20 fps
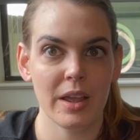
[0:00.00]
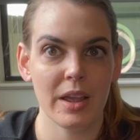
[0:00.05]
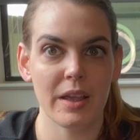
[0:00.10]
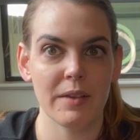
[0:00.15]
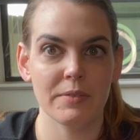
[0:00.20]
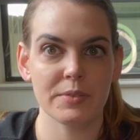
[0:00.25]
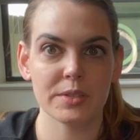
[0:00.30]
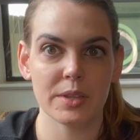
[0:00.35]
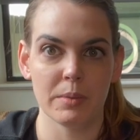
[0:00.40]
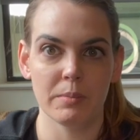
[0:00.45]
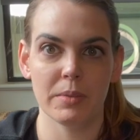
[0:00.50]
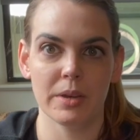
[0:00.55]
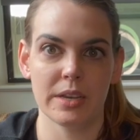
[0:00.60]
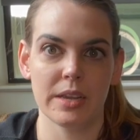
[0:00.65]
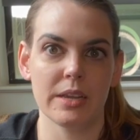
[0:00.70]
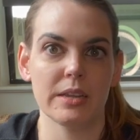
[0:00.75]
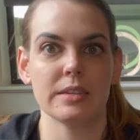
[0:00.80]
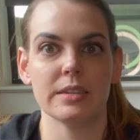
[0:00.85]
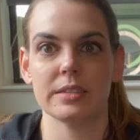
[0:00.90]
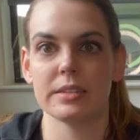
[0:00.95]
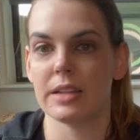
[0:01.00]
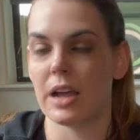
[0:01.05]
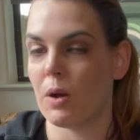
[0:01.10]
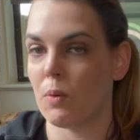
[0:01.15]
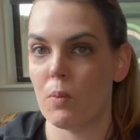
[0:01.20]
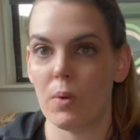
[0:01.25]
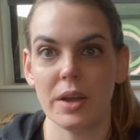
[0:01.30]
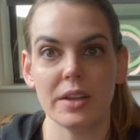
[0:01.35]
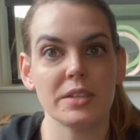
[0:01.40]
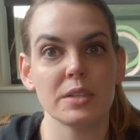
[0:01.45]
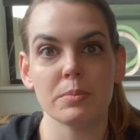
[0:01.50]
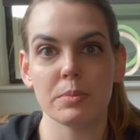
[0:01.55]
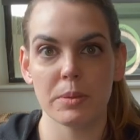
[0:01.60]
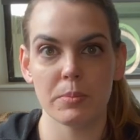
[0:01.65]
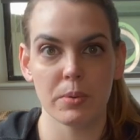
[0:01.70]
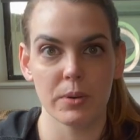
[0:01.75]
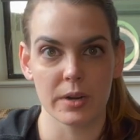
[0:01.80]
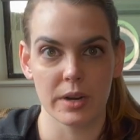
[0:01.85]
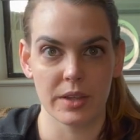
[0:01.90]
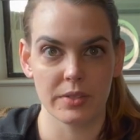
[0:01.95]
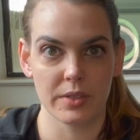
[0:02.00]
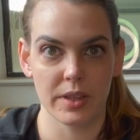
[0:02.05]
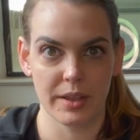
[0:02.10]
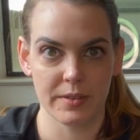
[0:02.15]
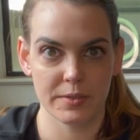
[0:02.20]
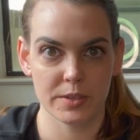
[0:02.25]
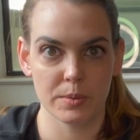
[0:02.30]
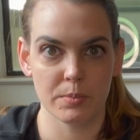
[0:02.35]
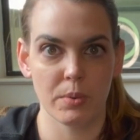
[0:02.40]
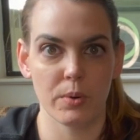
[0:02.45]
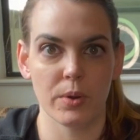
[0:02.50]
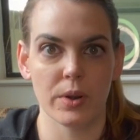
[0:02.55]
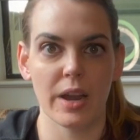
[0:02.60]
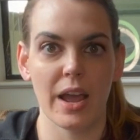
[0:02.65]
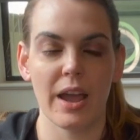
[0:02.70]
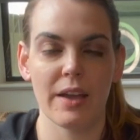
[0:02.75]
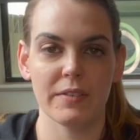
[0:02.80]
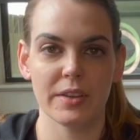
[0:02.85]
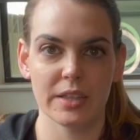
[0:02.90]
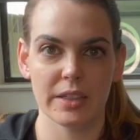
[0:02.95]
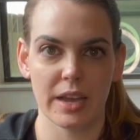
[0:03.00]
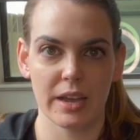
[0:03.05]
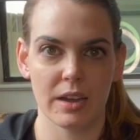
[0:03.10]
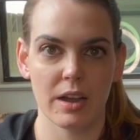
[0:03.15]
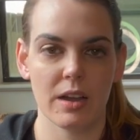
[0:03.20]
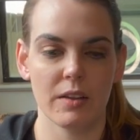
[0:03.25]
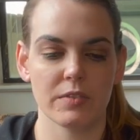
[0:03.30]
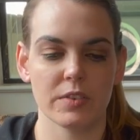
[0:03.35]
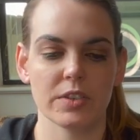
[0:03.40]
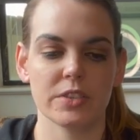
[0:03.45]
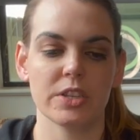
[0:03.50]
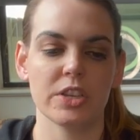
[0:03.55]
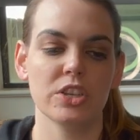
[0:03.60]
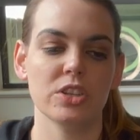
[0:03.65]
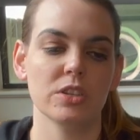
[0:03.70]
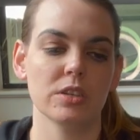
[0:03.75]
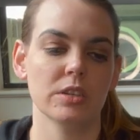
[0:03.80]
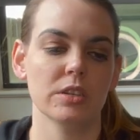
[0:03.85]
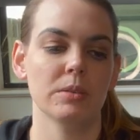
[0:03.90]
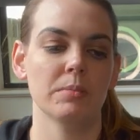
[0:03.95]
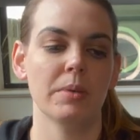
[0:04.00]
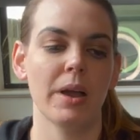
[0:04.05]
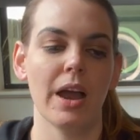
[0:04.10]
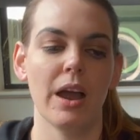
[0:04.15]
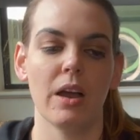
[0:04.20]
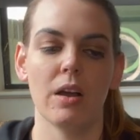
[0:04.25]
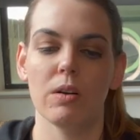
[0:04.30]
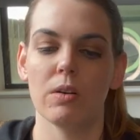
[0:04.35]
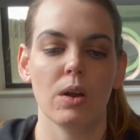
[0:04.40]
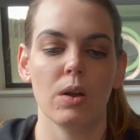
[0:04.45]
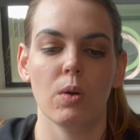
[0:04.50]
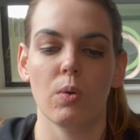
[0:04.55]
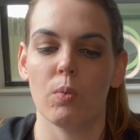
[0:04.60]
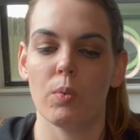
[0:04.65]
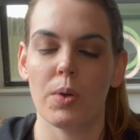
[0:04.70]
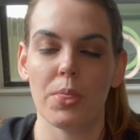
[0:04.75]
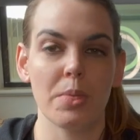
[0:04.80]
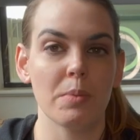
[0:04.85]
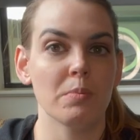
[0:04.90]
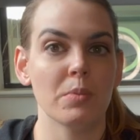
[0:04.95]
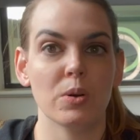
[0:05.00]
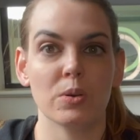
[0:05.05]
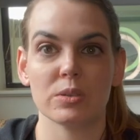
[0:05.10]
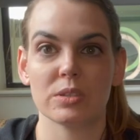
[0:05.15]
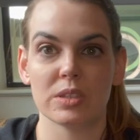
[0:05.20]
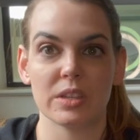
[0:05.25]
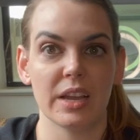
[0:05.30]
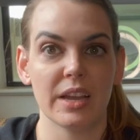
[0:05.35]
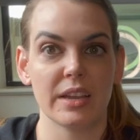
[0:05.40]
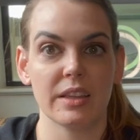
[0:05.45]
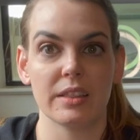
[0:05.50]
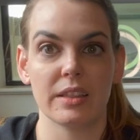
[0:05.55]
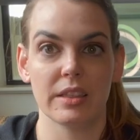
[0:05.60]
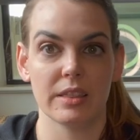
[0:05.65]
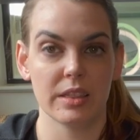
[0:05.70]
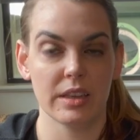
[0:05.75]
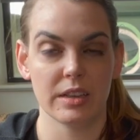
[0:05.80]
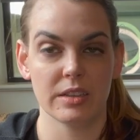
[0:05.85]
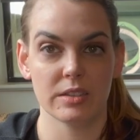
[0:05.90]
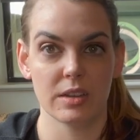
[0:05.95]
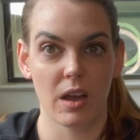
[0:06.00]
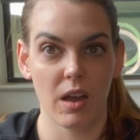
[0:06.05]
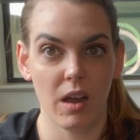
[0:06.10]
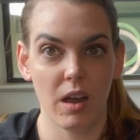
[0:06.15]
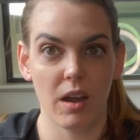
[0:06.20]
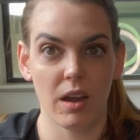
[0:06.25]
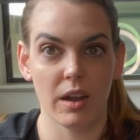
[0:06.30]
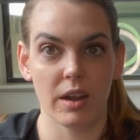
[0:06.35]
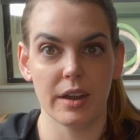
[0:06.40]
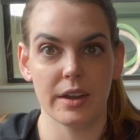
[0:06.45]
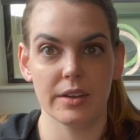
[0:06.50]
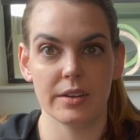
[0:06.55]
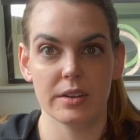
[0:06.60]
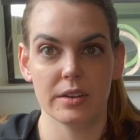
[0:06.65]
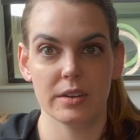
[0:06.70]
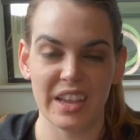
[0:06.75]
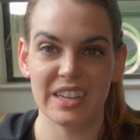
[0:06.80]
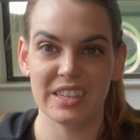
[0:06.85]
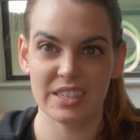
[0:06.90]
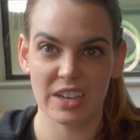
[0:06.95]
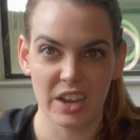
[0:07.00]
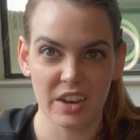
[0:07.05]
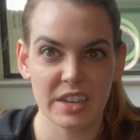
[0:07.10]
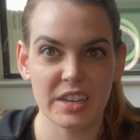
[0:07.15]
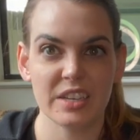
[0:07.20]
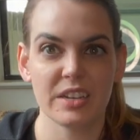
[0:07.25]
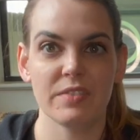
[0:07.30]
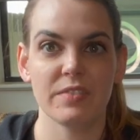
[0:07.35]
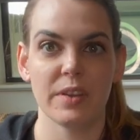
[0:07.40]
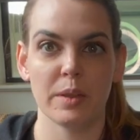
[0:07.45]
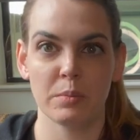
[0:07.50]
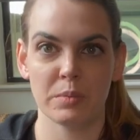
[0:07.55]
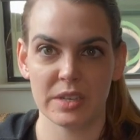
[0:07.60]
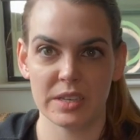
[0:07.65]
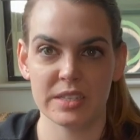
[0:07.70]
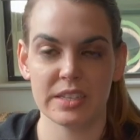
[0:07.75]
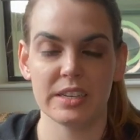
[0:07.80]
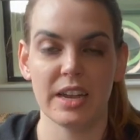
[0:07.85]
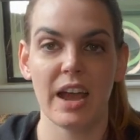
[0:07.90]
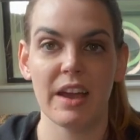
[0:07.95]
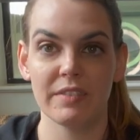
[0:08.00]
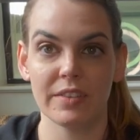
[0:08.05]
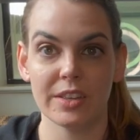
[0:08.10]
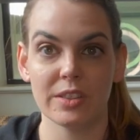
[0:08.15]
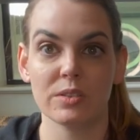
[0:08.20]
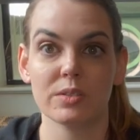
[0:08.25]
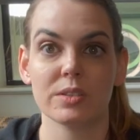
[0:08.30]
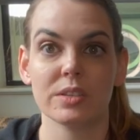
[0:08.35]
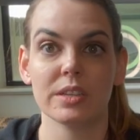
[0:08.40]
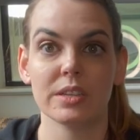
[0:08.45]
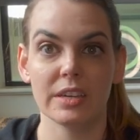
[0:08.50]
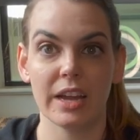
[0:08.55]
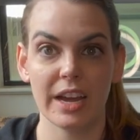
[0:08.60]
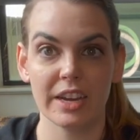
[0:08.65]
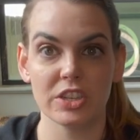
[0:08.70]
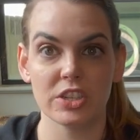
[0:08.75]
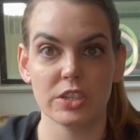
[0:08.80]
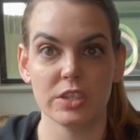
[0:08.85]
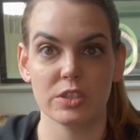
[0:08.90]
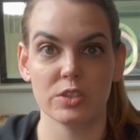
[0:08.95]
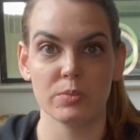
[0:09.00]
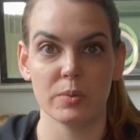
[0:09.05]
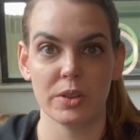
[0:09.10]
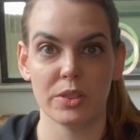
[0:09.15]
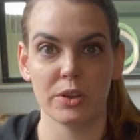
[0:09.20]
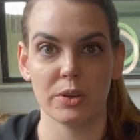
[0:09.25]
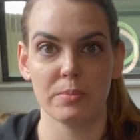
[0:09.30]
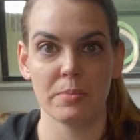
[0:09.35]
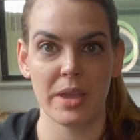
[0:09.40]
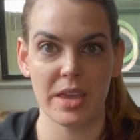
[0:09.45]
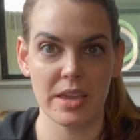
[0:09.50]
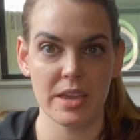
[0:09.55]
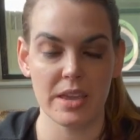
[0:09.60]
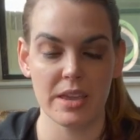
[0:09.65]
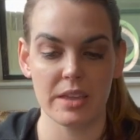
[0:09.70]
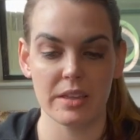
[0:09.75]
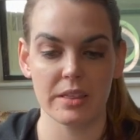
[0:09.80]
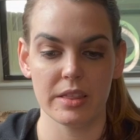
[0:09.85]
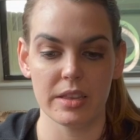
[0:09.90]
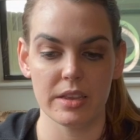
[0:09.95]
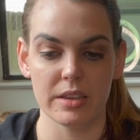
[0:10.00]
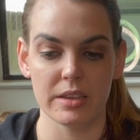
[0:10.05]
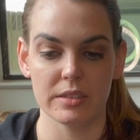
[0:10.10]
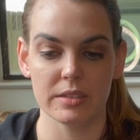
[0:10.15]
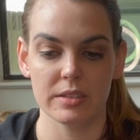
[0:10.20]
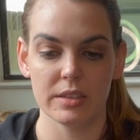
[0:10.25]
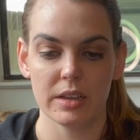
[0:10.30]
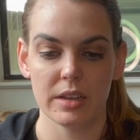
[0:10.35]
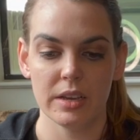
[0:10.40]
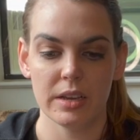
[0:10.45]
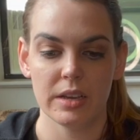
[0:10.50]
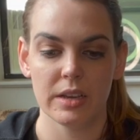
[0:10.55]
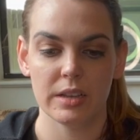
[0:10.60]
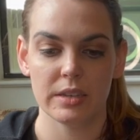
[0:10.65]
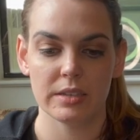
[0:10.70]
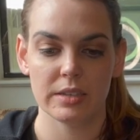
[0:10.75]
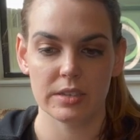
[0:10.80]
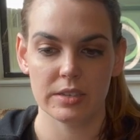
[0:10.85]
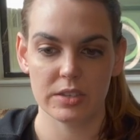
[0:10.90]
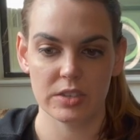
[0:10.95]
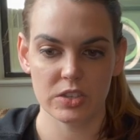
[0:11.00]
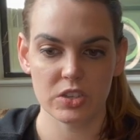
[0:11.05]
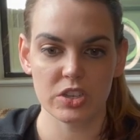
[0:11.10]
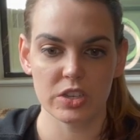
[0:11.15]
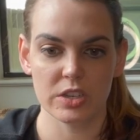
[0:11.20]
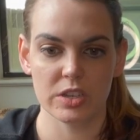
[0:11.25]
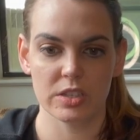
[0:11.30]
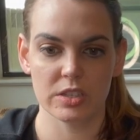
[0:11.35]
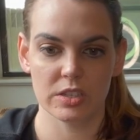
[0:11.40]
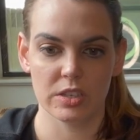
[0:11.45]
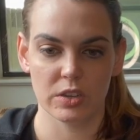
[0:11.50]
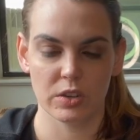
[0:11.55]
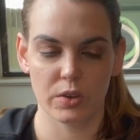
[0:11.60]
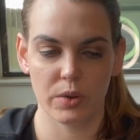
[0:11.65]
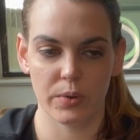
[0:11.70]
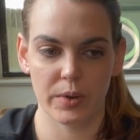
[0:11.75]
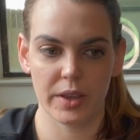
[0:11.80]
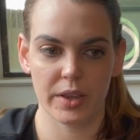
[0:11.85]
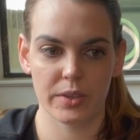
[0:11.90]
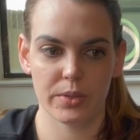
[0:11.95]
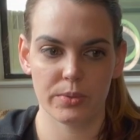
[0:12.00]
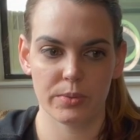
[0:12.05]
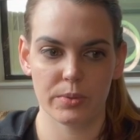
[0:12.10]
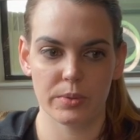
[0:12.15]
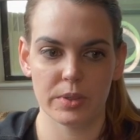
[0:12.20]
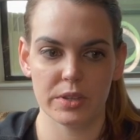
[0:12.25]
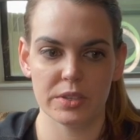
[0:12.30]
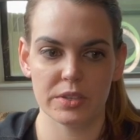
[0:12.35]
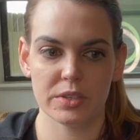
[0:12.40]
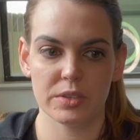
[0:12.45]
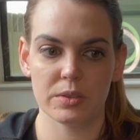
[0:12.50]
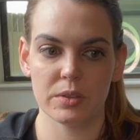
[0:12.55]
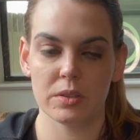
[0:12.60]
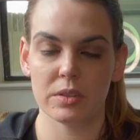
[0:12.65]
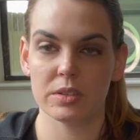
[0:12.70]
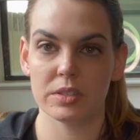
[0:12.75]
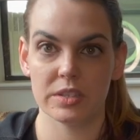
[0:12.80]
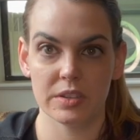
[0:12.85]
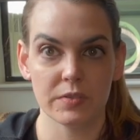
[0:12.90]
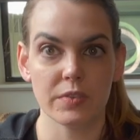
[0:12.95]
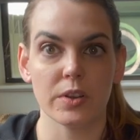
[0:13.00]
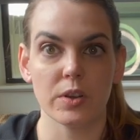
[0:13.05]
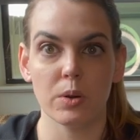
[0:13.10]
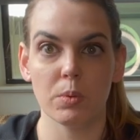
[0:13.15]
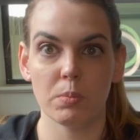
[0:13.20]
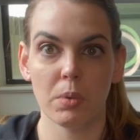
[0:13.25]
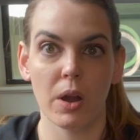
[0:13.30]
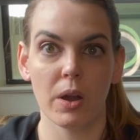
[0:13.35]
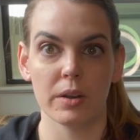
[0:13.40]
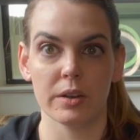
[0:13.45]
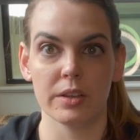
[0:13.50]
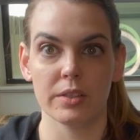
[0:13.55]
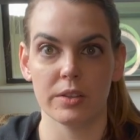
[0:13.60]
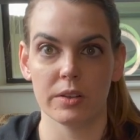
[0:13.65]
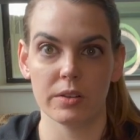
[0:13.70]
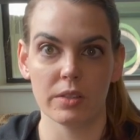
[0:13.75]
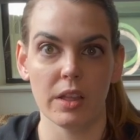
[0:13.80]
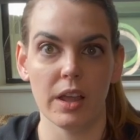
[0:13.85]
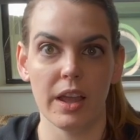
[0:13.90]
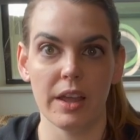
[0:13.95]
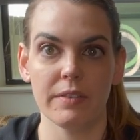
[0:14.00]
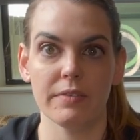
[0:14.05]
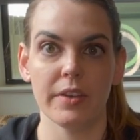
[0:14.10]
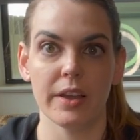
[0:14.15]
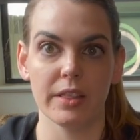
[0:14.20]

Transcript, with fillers: If somebody does not want to be put on life support, having that conversation about what the most likely things are and, and talking to families and having those connections when they're making these decisions and going through this difficult part in their life.